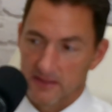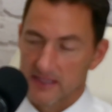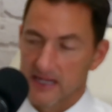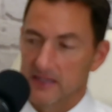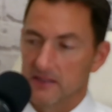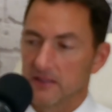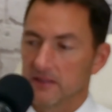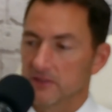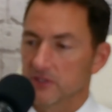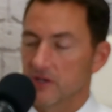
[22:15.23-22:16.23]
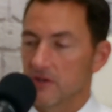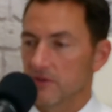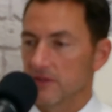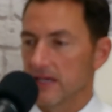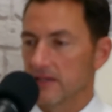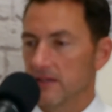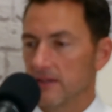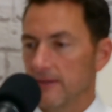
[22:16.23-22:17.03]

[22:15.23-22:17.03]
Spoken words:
and the data show that,